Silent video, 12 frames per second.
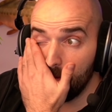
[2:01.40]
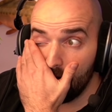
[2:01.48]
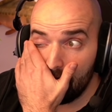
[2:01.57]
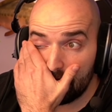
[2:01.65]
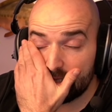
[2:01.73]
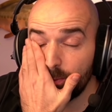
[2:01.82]

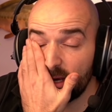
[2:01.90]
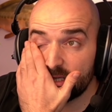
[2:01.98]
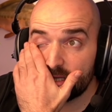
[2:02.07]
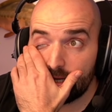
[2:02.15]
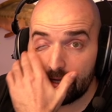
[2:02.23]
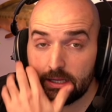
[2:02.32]

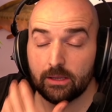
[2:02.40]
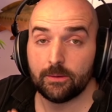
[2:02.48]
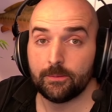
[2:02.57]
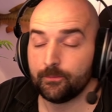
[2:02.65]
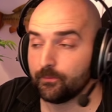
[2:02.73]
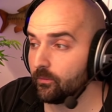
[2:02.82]
especially
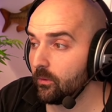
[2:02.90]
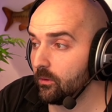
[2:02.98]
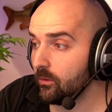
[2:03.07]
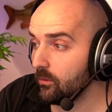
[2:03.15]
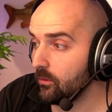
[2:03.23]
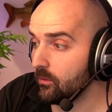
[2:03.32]

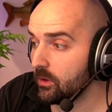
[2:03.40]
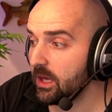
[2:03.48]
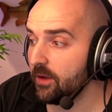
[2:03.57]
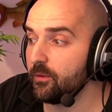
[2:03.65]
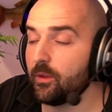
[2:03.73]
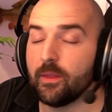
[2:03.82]

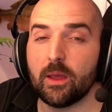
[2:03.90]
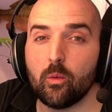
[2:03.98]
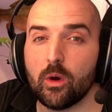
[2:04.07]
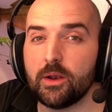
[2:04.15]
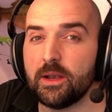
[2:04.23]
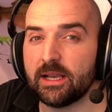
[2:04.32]
given that they
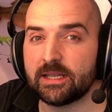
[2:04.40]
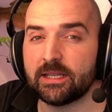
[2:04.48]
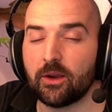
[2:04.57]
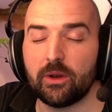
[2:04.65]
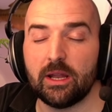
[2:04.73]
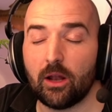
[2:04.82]
weren't
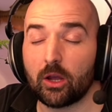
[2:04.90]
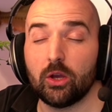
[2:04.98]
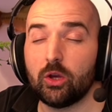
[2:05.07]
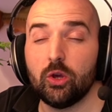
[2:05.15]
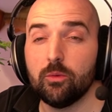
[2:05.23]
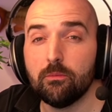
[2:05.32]
necessarily like a
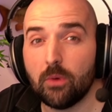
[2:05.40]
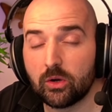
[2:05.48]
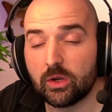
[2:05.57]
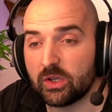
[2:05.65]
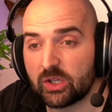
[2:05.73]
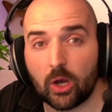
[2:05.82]

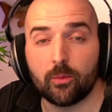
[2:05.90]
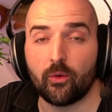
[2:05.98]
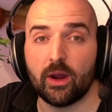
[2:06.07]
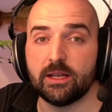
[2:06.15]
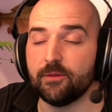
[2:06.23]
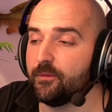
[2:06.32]
humongous
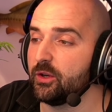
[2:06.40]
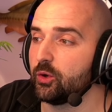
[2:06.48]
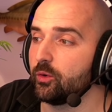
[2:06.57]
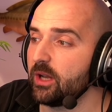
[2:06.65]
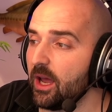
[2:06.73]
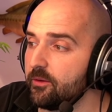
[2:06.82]
upgrade in
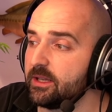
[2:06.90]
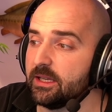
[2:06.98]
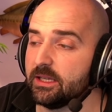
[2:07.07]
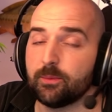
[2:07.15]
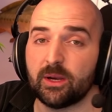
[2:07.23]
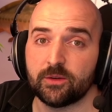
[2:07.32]
visual clarity,
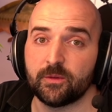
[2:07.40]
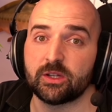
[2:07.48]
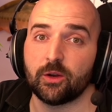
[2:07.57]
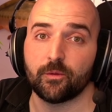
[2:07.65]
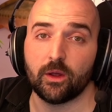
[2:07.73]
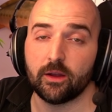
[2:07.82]
especially for
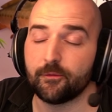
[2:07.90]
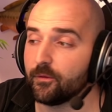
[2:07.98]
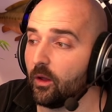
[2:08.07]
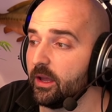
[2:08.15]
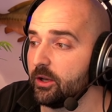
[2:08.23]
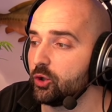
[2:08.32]
stuff like
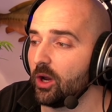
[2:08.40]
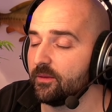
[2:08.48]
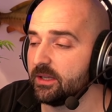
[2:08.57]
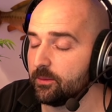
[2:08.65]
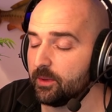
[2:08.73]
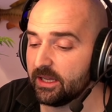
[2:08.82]
flight and driving
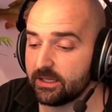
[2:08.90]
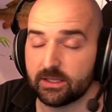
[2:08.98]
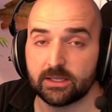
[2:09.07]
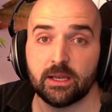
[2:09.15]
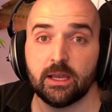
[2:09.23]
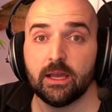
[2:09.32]

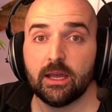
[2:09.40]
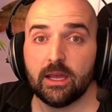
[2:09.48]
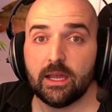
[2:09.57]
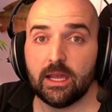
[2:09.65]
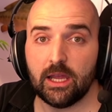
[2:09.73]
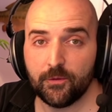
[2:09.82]
simulators.
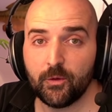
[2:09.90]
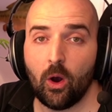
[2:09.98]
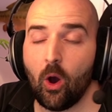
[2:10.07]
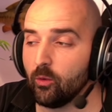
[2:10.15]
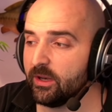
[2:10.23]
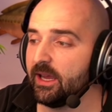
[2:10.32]
If you're
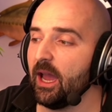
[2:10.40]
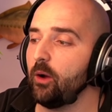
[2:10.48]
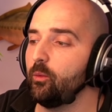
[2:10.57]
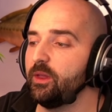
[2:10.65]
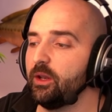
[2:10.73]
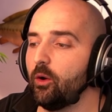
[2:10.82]
holding out
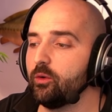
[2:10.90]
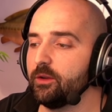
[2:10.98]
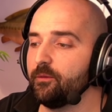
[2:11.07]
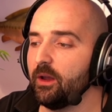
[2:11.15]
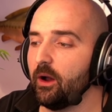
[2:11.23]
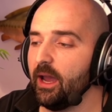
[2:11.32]
with an older
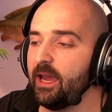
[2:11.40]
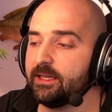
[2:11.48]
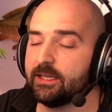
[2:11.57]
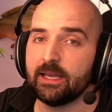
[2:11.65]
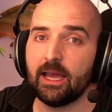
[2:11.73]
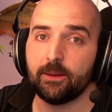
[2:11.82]
VR
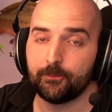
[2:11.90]
headset